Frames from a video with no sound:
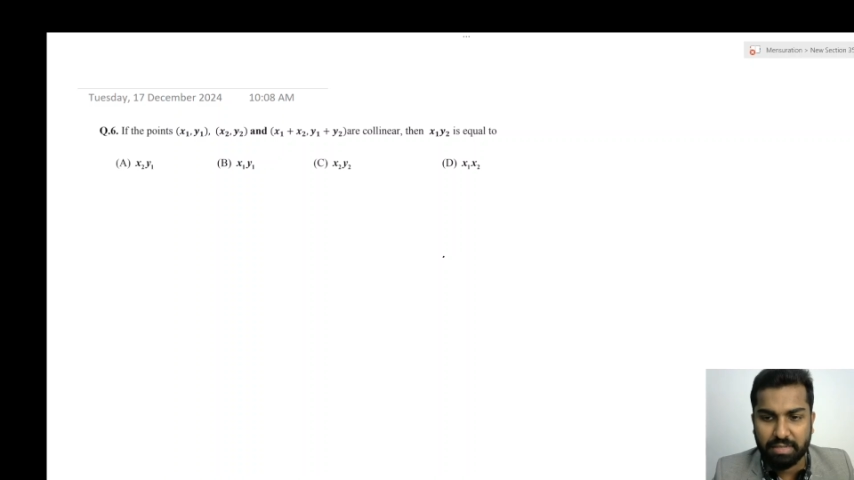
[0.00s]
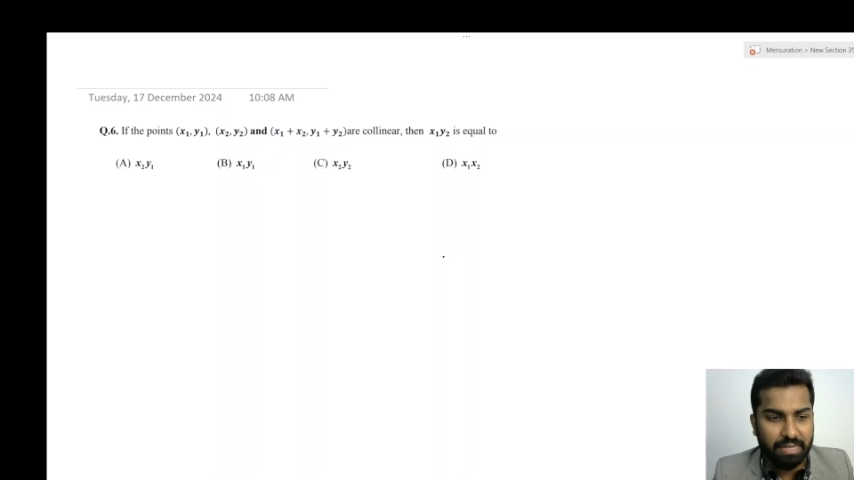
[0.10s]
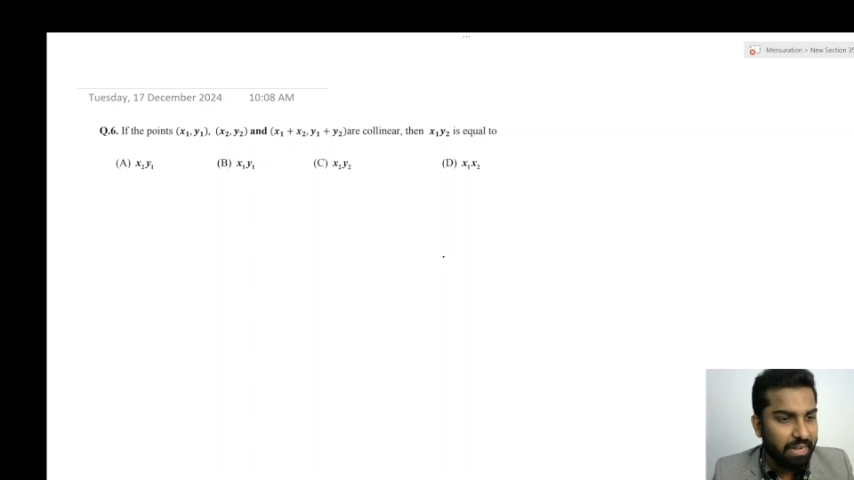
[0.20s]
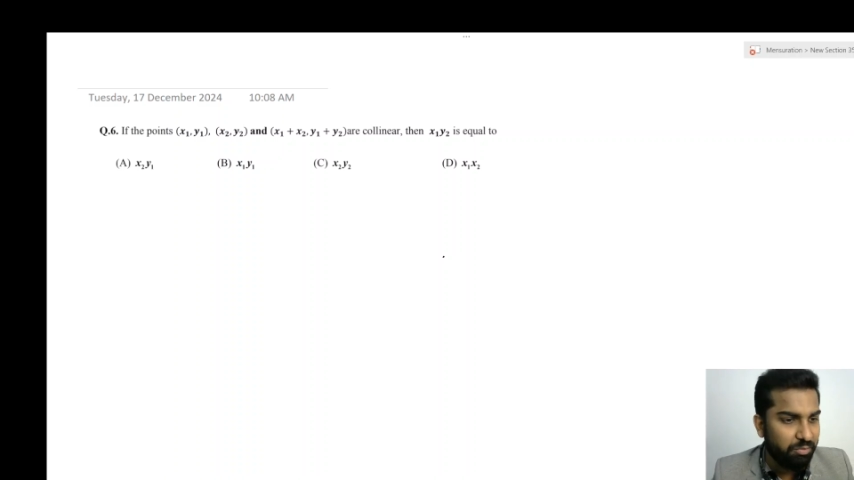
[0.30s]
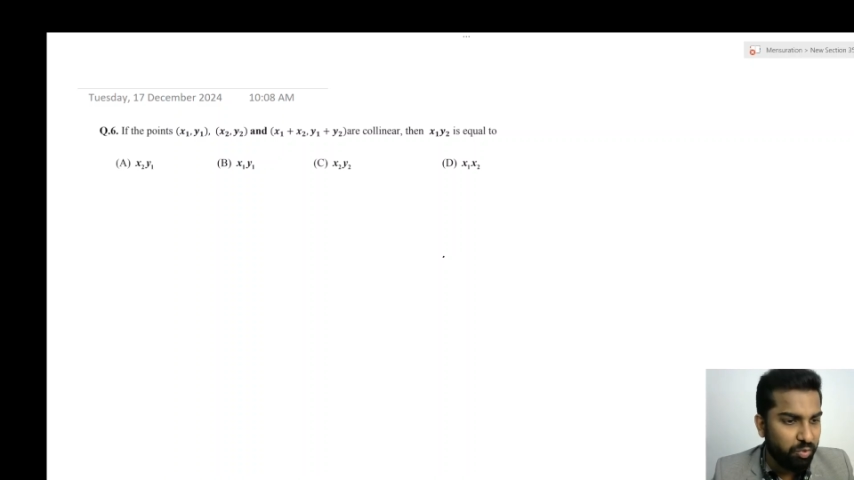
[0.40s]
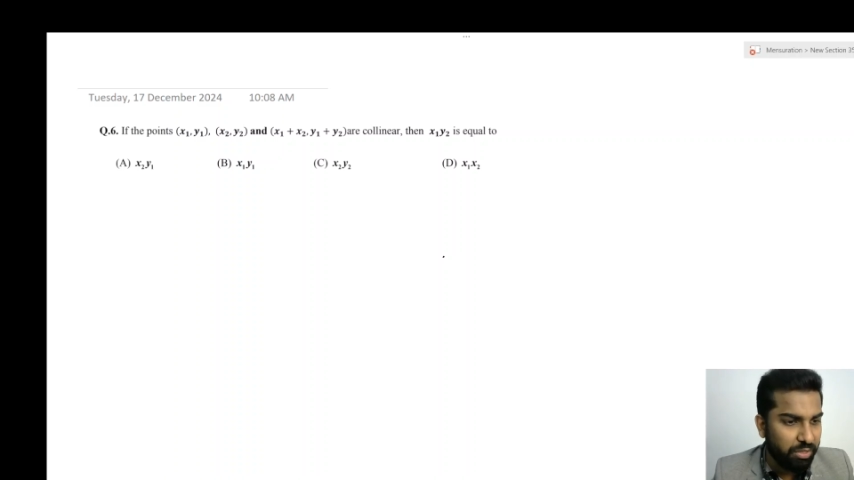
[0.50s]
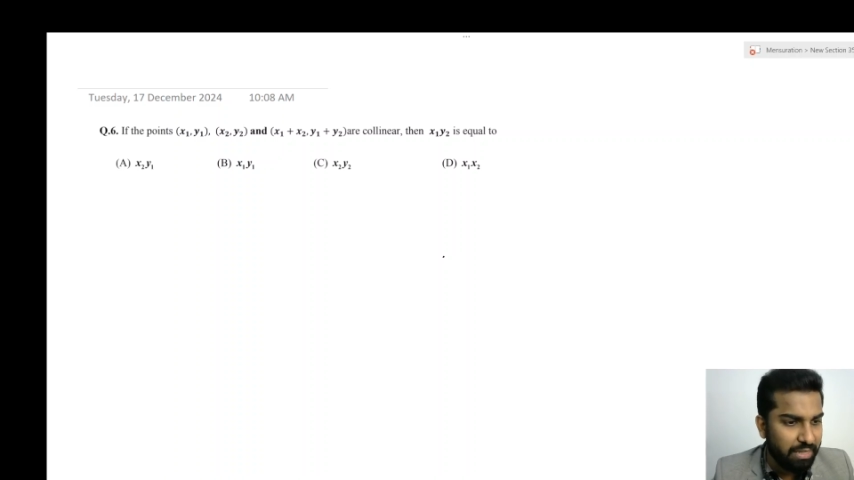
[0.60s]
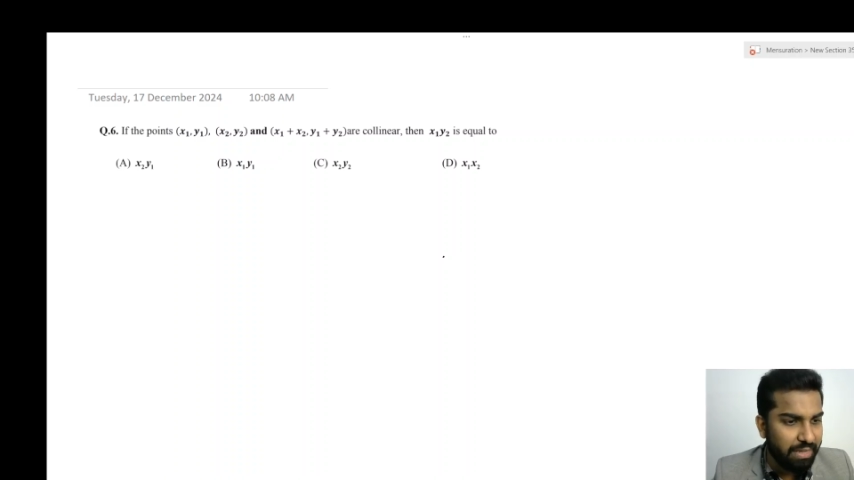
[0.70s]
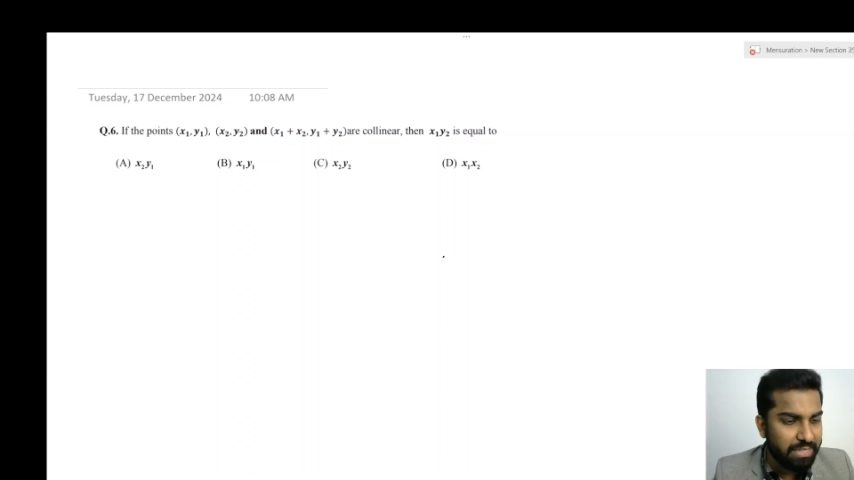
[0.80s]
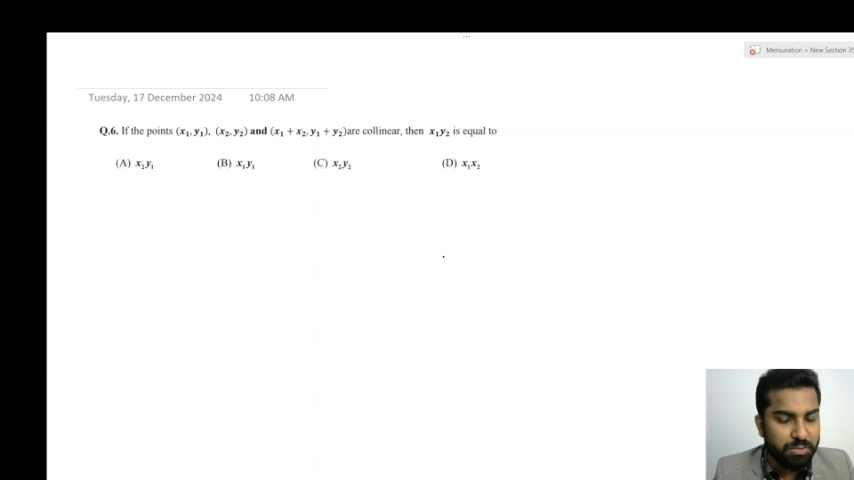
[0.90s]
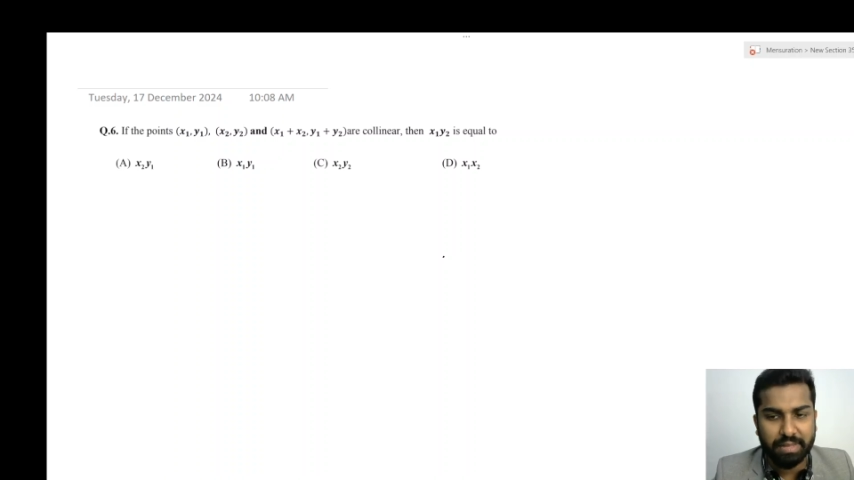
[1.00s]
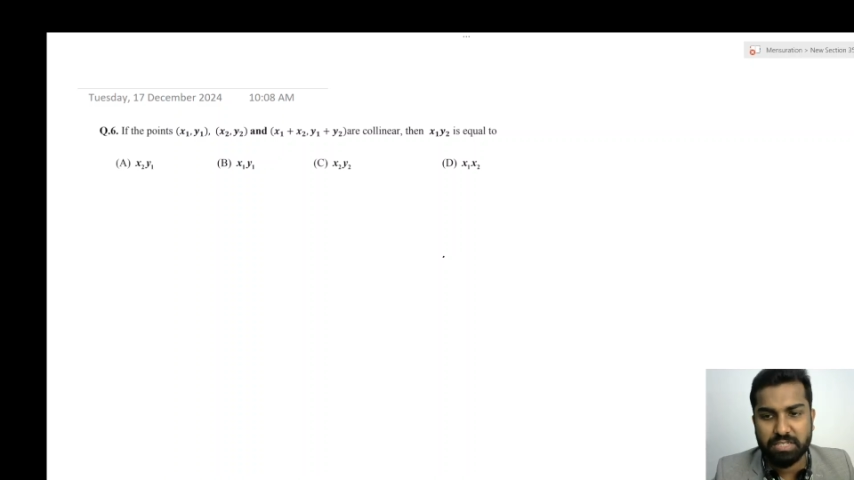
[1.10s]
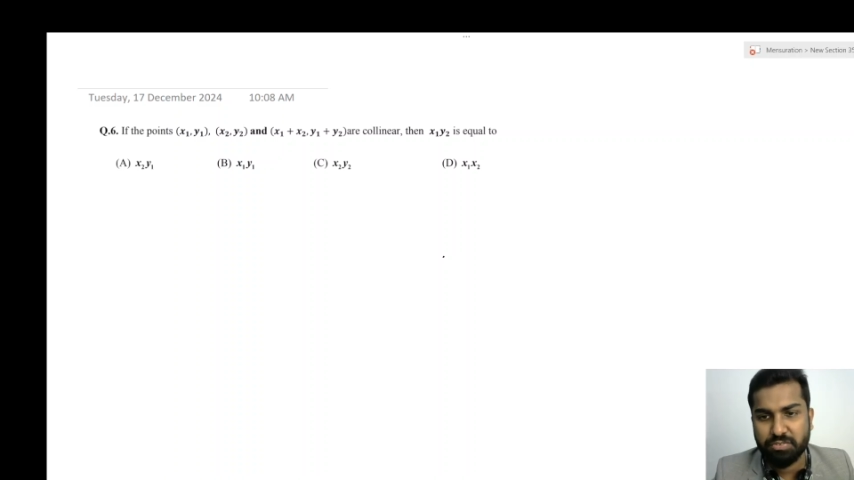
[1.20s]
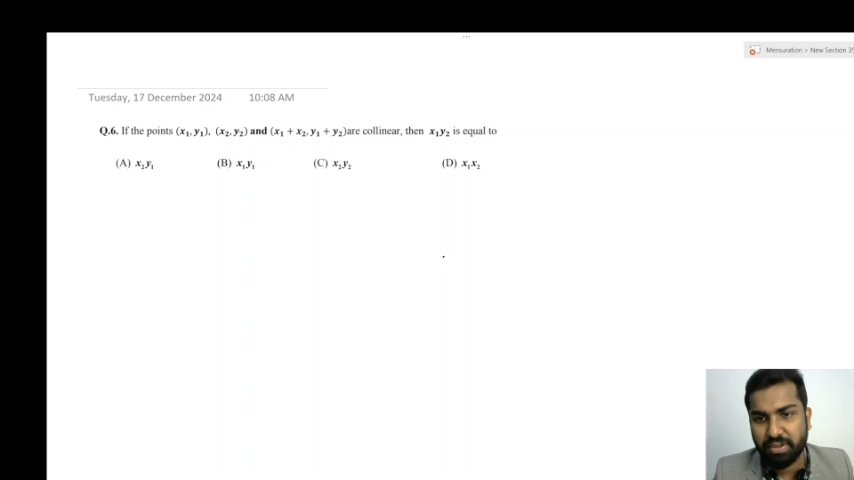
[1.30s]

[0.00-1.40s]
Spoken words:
here I am working as maths